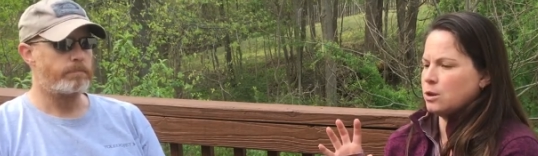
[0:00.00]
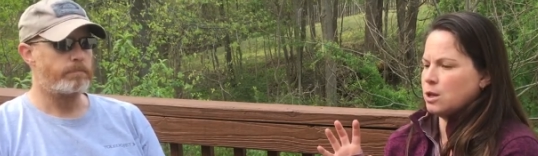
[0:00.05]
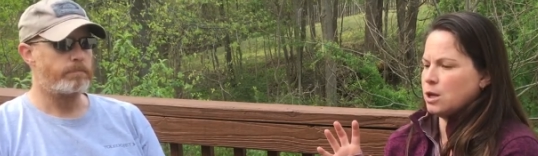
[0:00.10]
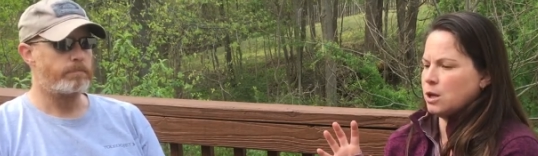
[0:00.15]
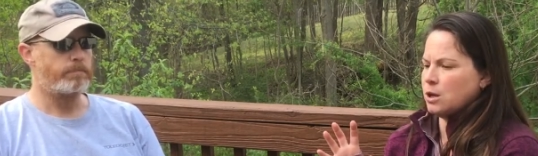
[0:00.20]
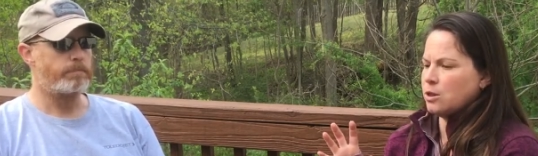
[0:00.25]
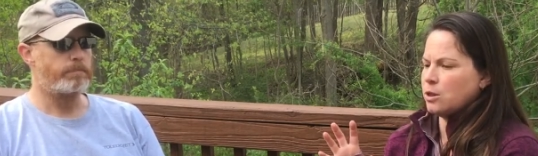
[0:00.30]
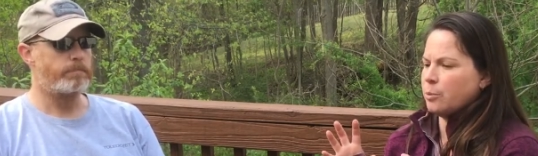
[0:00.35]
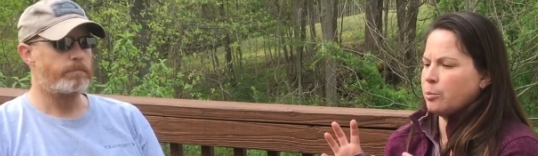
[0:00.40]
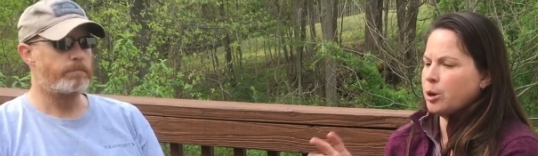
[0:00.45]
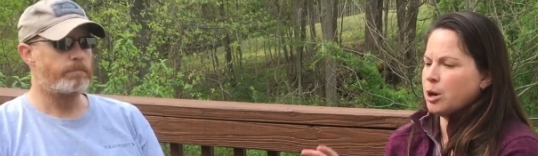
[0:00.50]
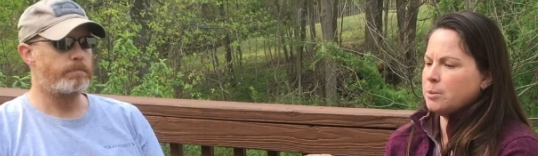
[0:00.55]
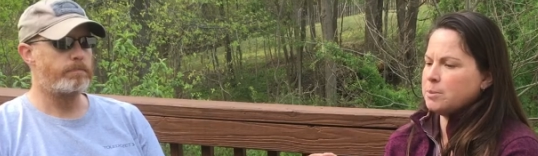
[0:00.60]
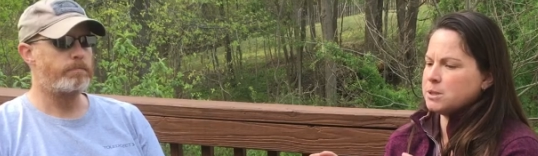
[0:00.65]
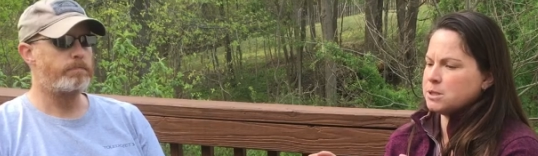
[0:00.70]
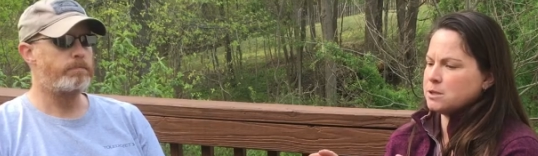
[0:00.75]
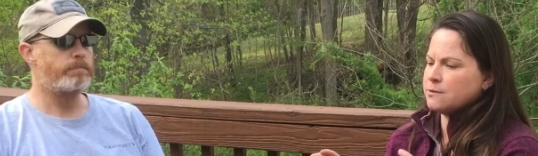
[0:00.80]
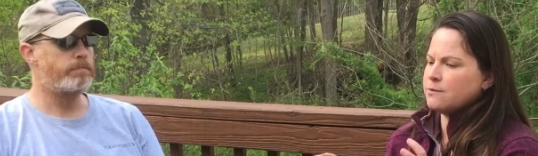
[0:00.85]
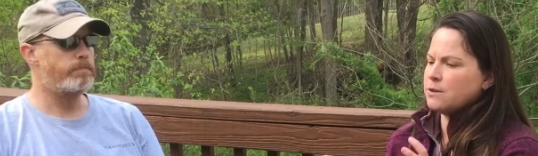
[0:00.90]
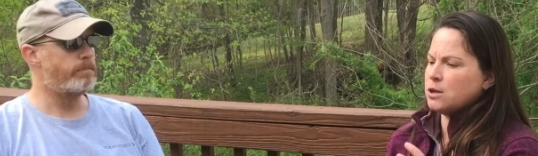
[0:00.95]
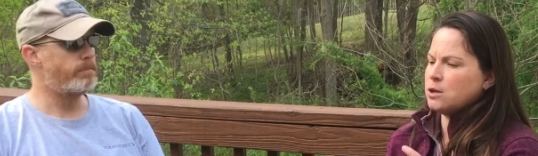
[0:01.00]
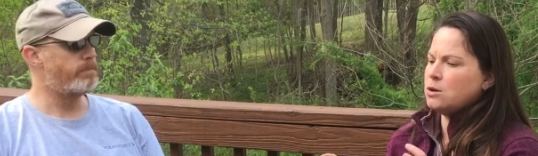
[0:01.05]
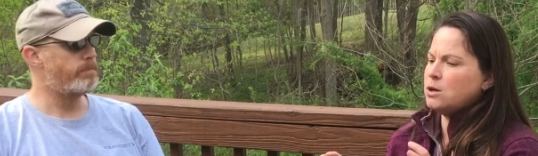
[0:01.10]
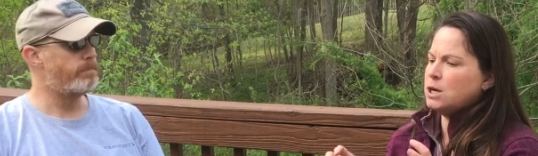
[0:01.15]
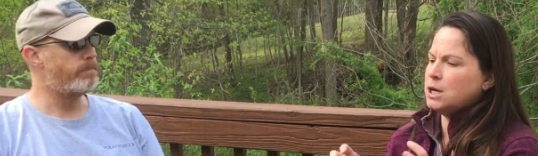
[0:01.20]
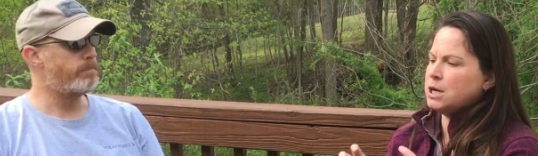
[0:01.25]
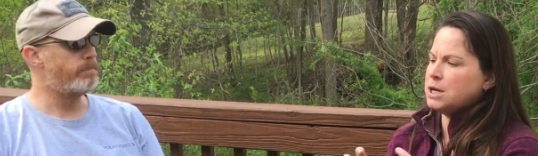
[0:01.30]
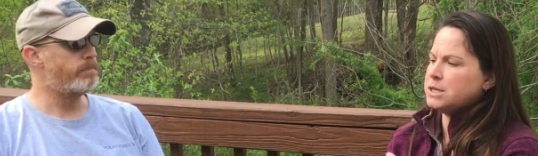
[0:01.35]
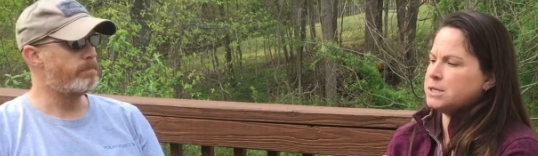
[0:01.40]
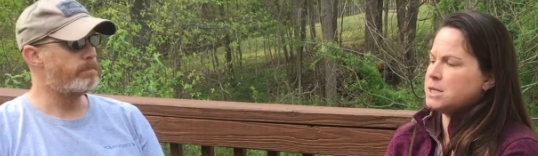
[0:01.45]
Speaker 1: the the purpose of the
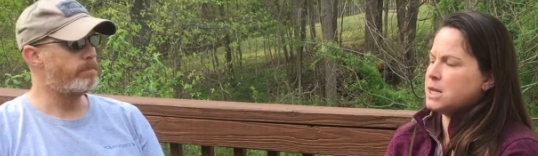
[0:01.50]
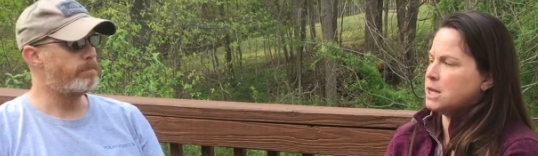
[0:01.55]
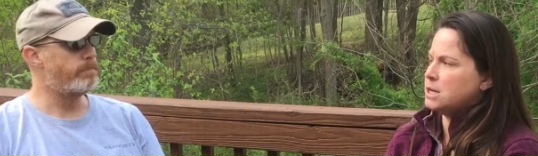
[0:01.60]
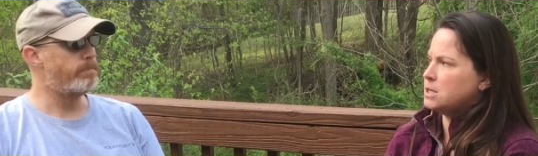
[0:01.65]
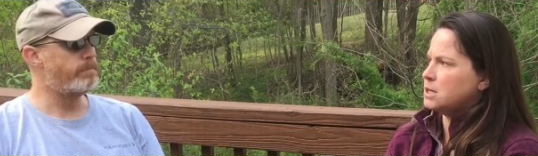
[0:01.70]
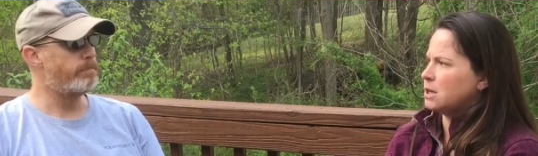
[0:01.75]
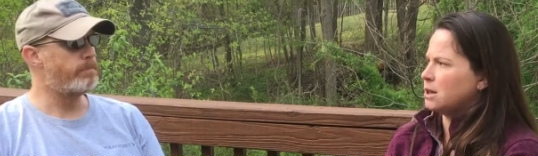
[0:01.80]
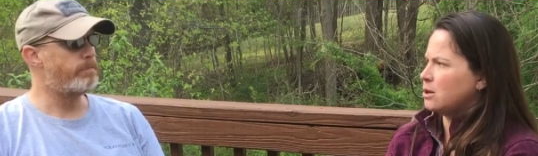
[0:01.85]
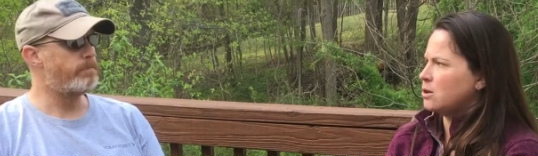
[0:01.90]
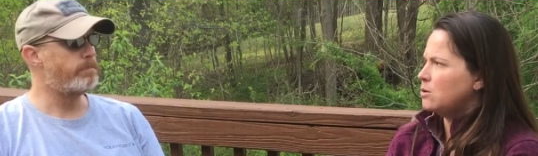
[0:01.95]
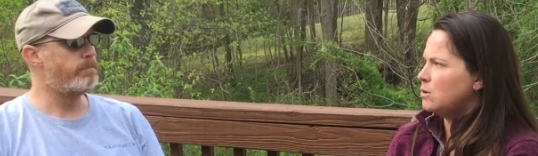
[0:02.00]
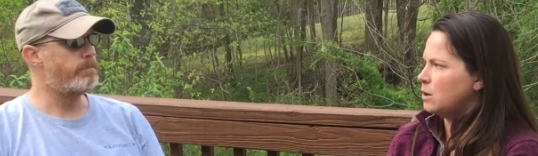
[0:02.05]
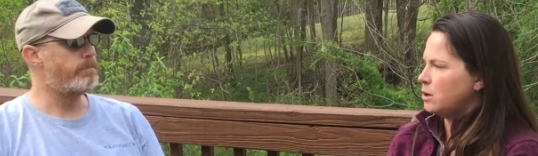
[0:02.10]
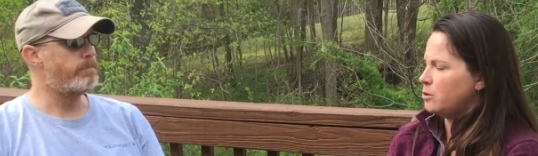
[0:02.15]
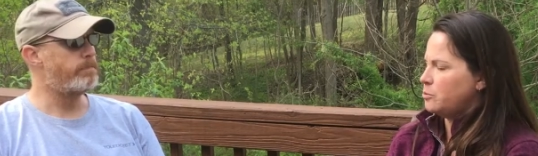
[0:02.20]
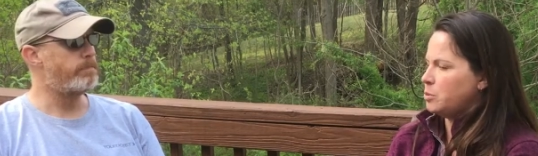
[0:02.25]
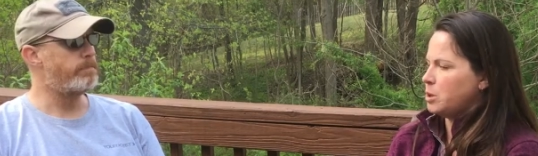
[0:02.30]
union is then diluted